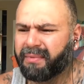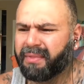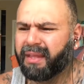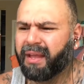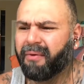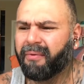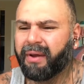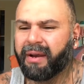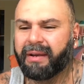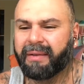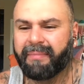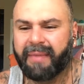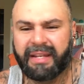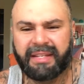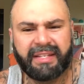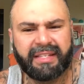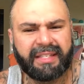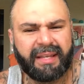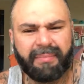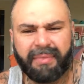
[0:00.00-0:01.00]
Something I wanted to
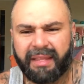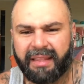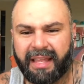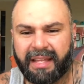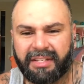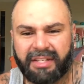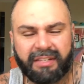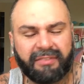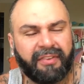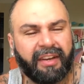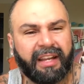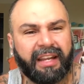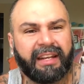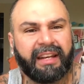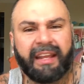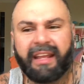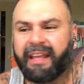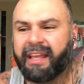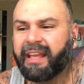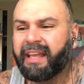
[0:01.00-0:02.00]
mention. Something that just
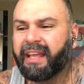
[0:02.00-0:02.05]
fucking,